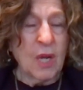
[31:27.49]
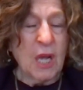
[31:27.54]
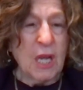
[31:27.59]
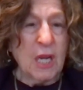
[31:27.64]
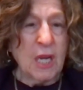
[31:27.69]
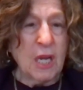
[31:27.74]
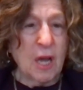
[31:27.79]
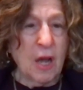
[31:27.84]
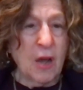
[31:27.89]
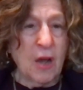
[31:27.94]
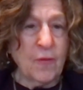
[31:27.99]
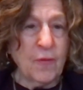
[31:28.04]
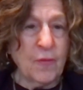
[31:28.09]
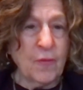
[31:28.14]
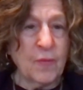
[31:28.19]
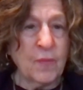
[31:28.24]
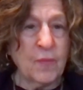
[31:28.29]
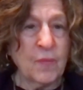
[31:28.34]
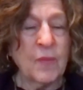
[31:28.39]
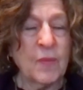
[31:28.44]

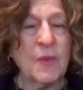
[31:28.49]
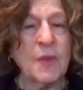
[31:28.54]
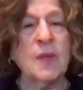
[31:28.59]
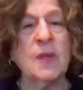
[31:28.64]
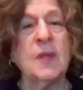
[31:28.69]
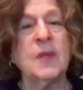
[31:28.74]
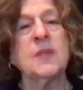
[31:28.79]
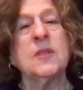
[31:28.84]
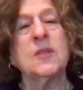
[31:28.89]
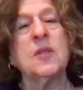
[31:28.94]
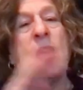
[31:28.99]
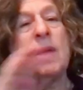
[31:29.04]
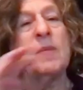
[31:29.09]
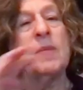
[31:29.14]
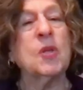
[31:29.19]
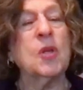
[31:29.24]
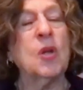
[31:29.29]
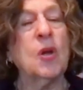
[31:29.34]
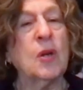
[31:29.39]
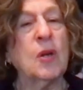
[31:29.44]
Enough, time
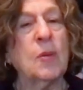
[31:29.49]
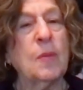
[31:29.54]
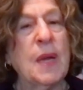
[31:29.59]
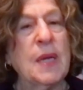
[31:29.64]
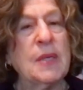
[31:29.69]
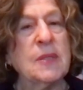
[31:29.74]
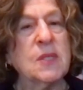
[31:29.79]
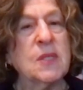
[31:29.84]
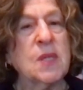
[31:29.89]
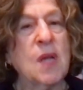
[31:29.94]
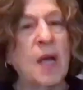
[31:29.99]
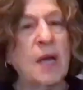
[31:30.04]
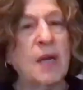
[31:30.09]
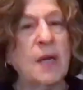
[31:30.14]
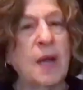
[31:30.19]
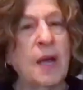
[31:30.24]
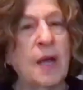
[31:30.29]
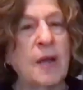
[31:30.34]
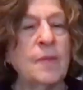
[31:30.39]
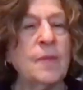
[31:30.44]
to go to Mount
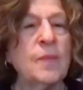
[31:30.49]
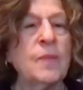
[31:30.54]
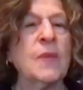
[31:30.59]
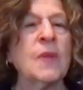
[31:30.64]
Sinai,